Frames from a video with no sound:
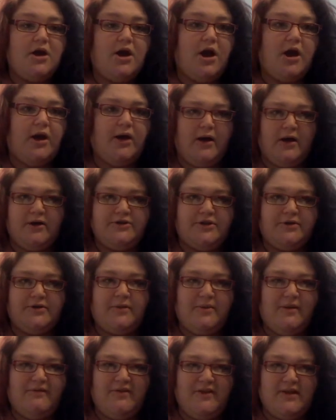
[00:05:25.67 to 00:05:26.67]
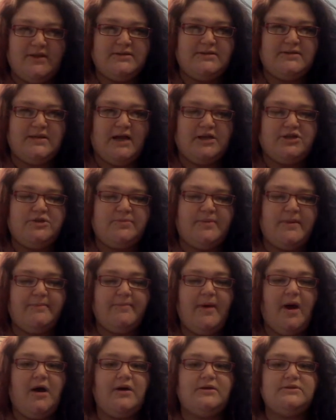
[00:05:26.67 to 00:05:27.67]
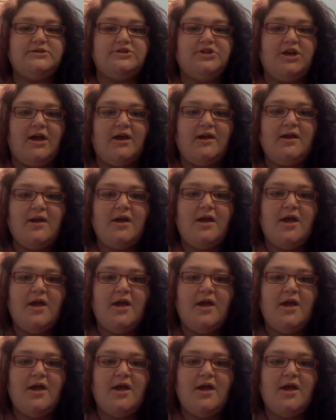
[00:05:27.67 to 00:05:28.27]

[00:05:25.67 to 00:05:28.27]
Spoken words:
Oh, I don't know whether this has actually been passed yet,